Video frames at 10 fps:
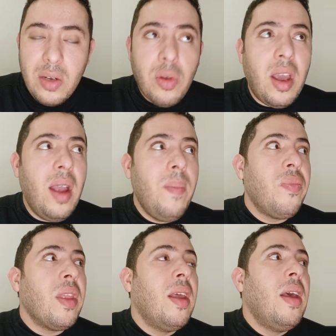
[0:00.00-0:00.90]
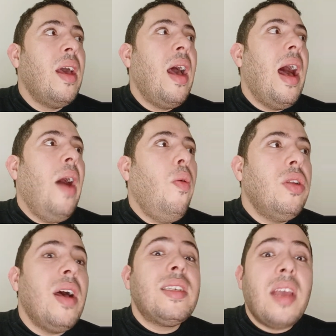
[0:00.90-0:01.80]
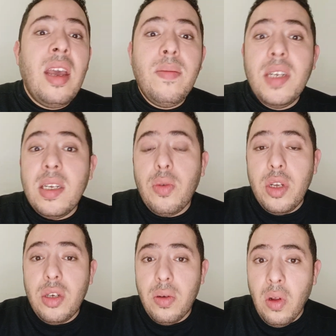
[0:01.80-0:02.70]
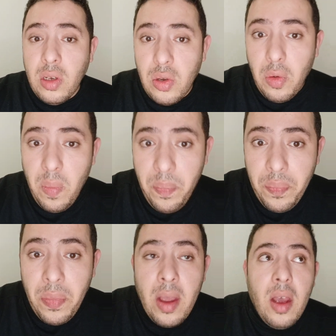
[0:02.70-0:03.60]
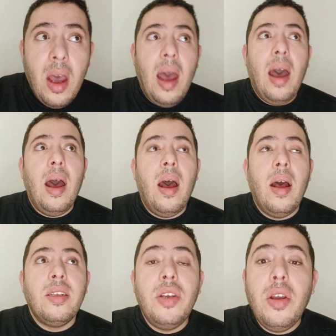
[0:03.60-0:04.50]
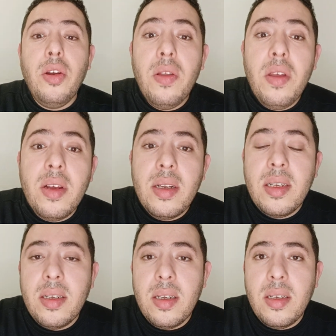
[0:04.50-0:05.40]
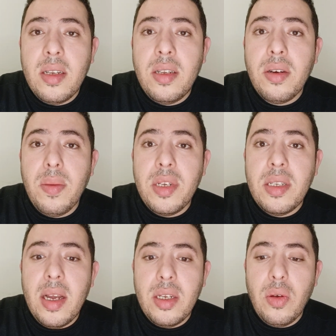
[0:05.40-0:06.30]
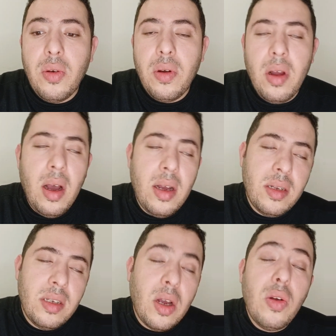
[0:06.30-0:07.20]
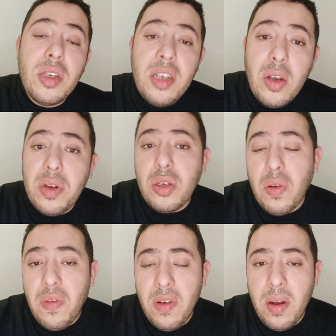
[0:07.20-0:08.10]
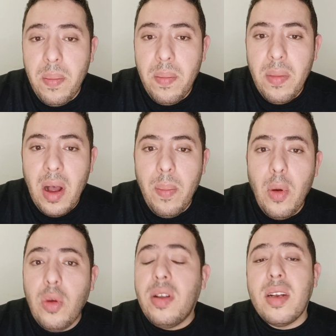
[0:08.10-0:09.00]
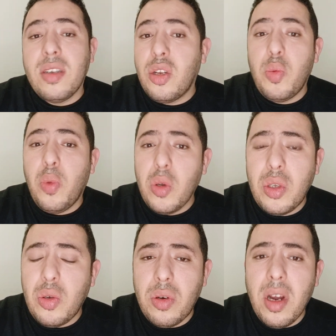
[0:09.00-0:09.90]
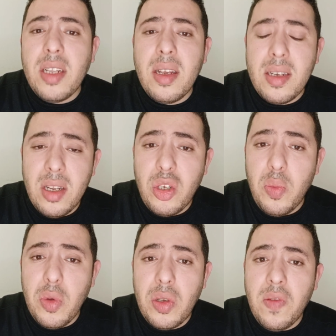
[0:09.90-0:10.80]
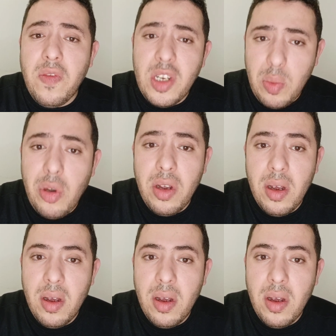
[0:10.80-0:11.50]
Okay, I would ask him this question also. Do you know the circumstance or the consequence of uploading such post or writing such post on Facebook?